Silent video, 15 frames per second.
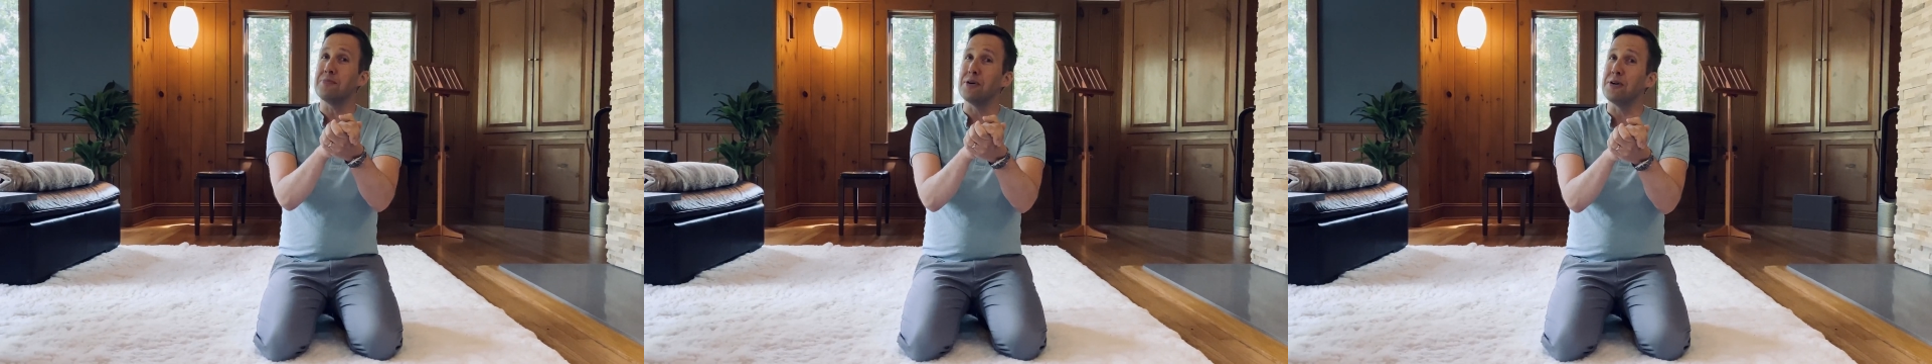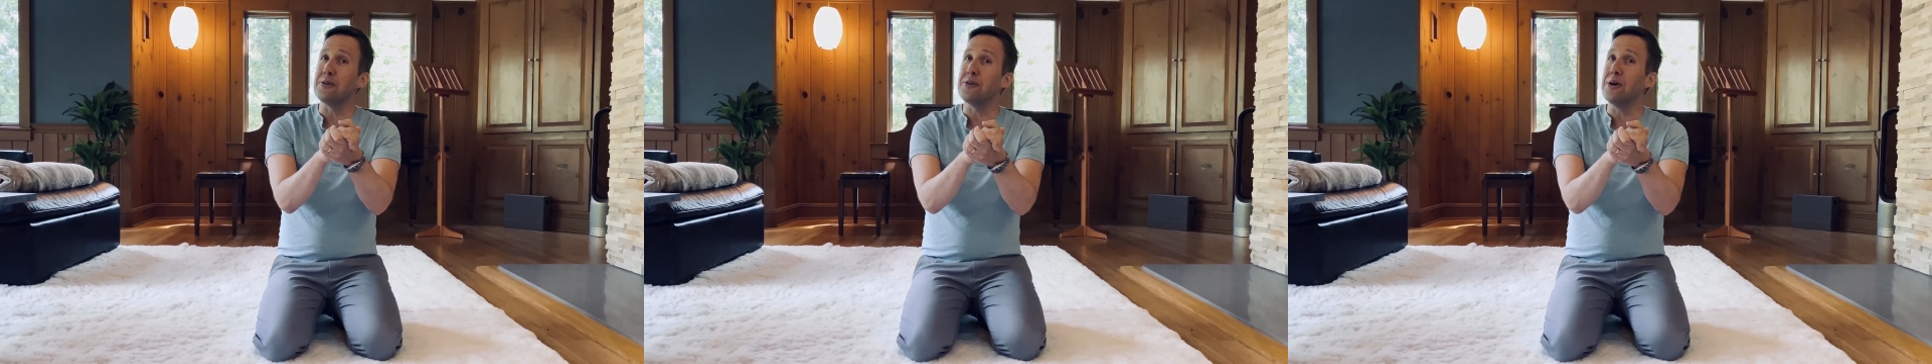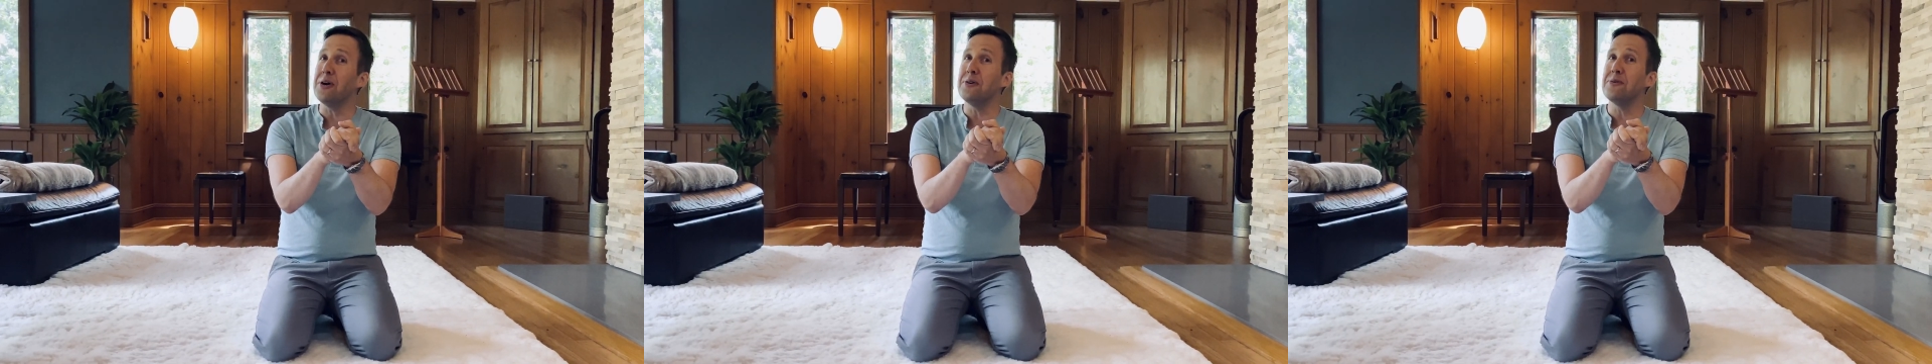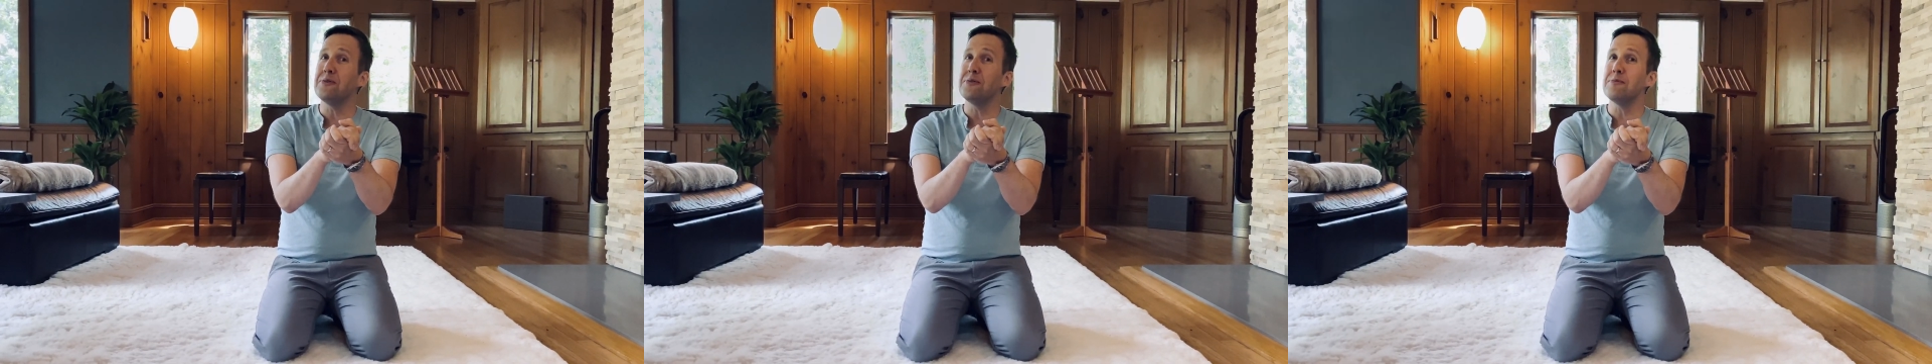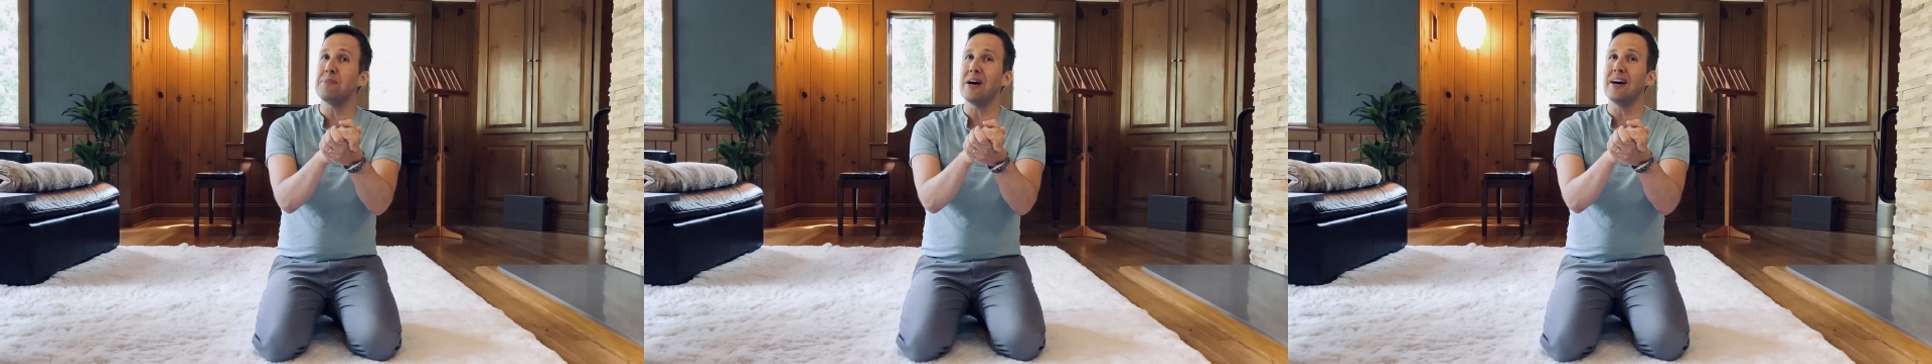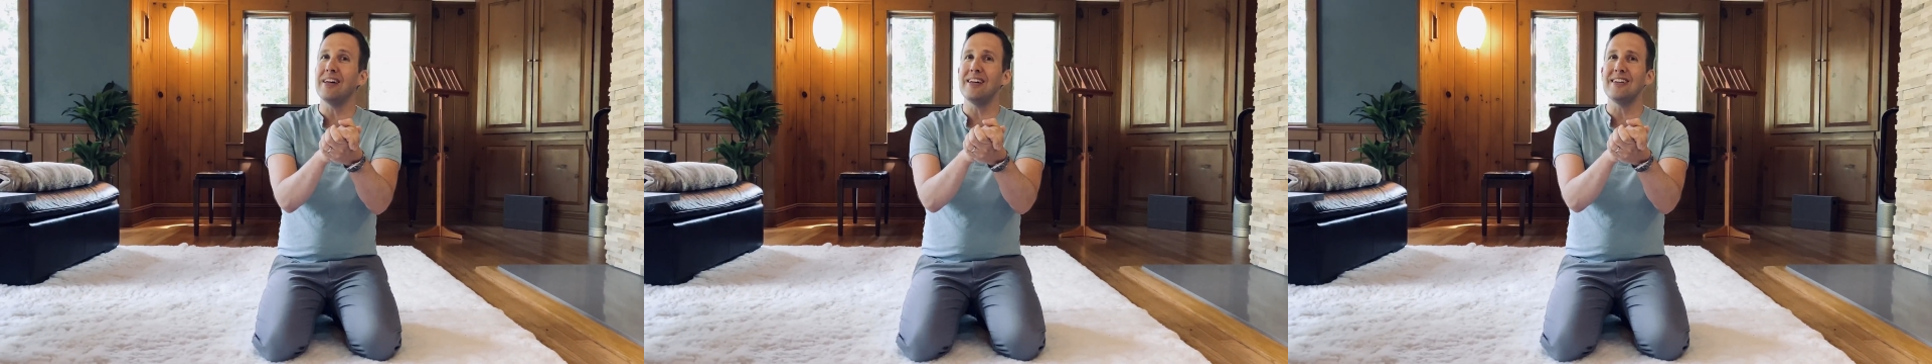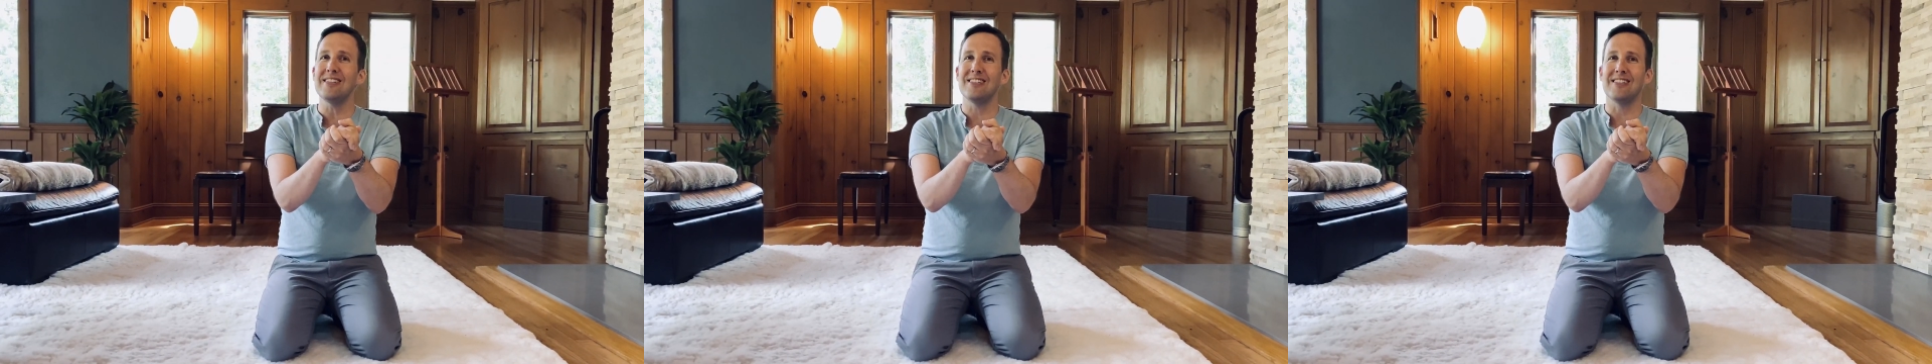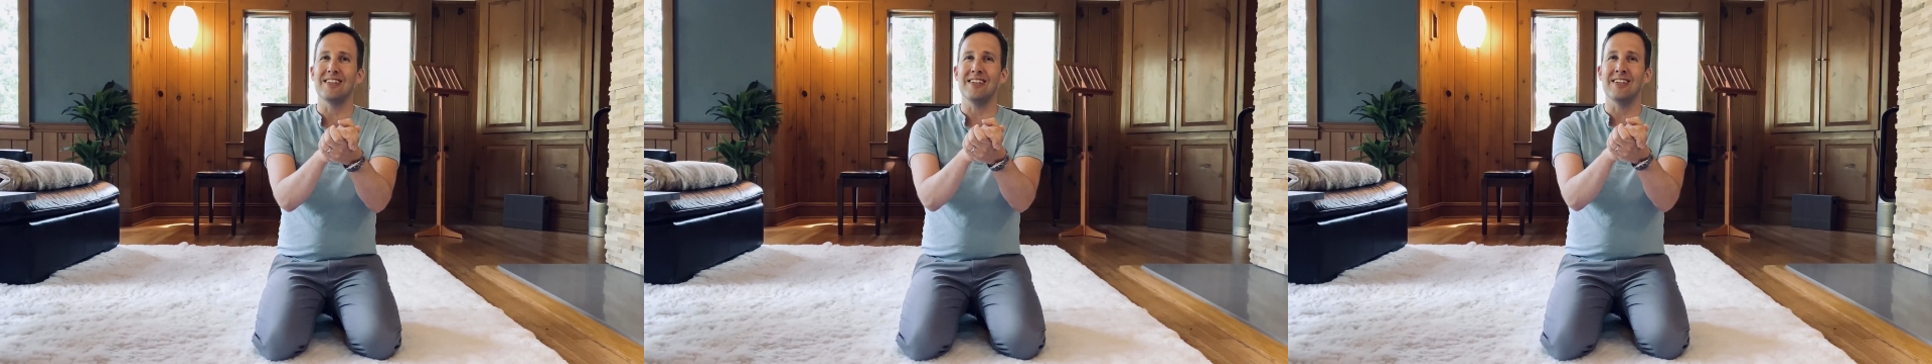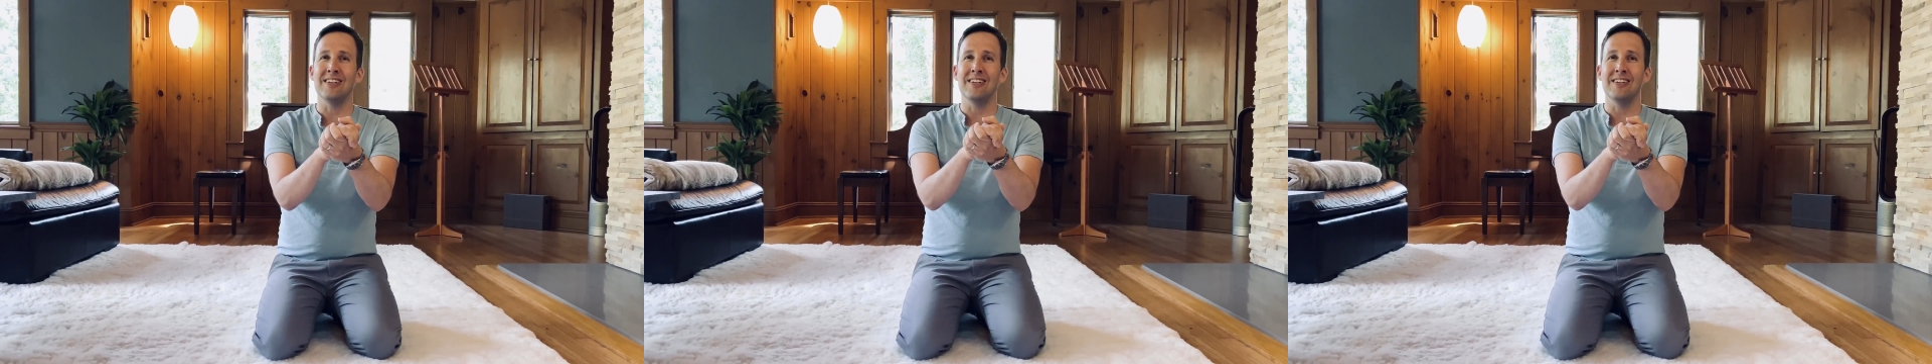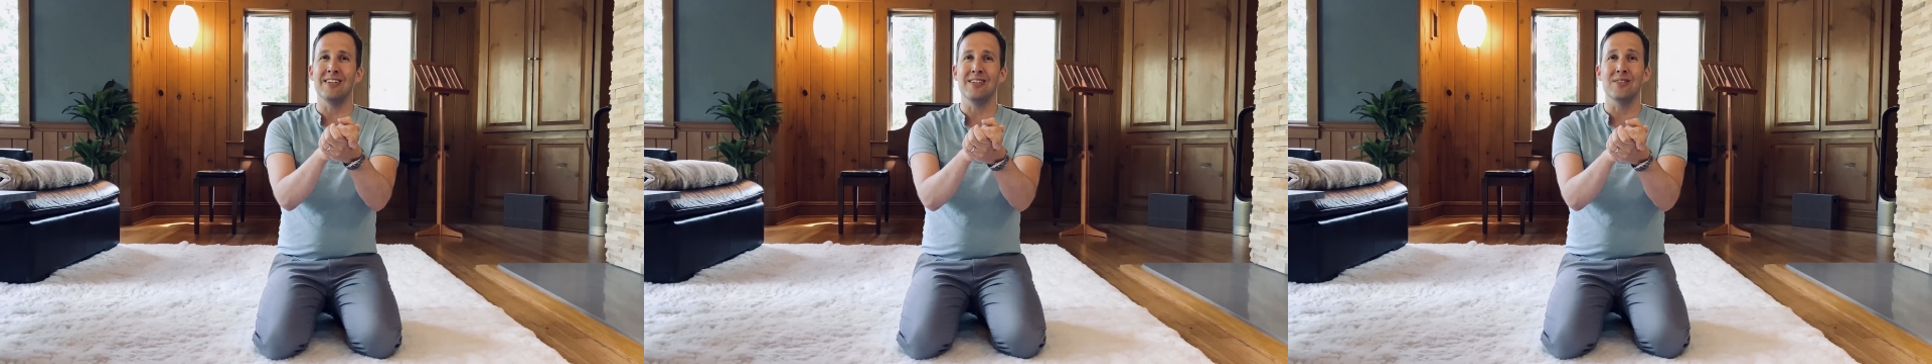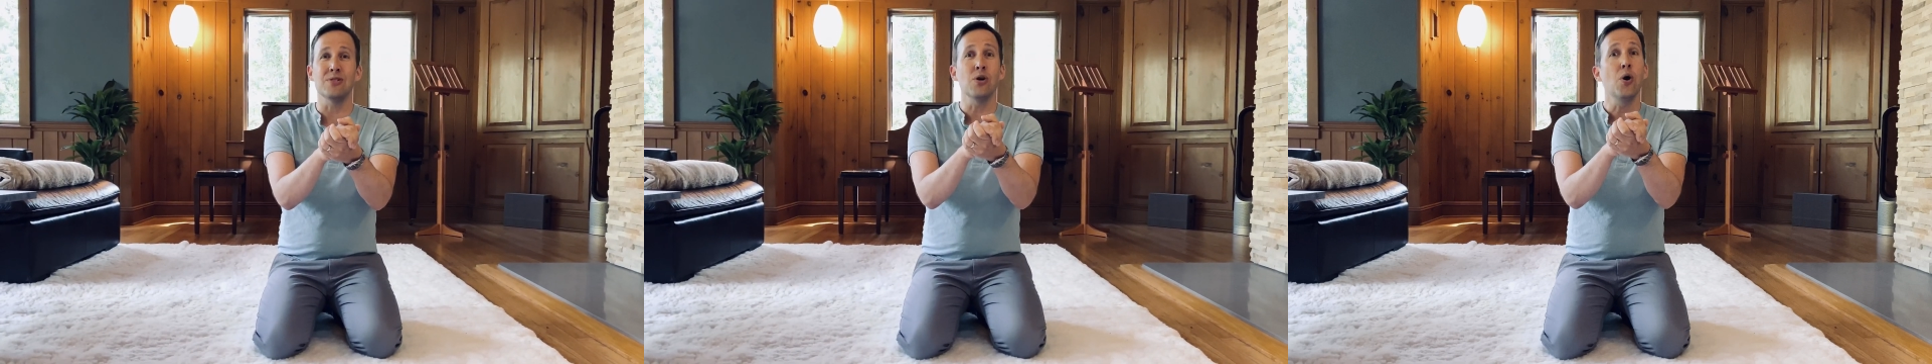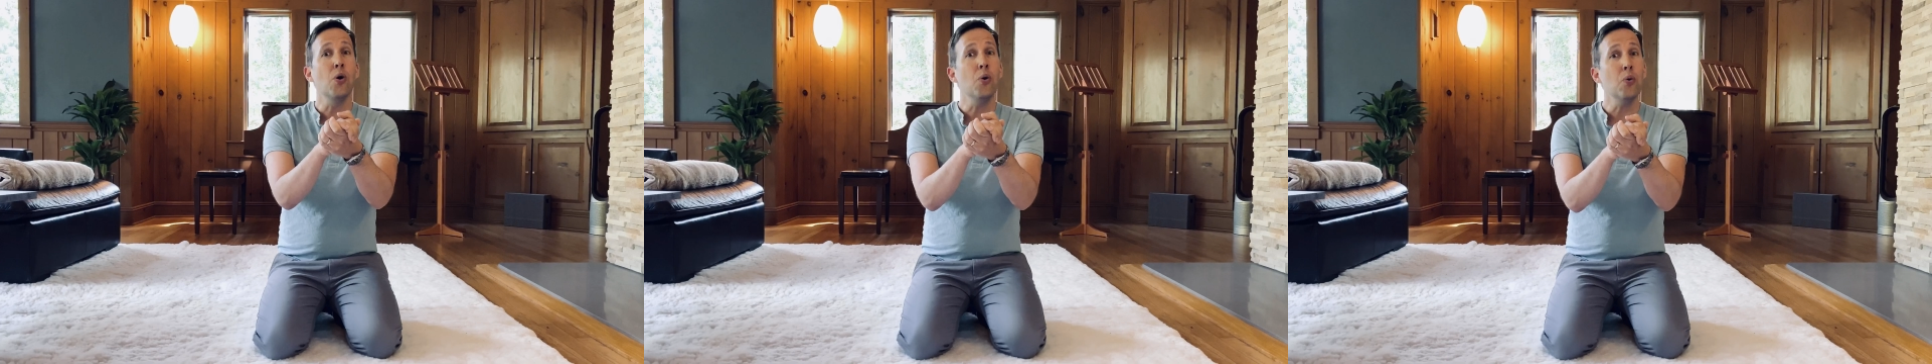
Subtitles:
where nobody sees.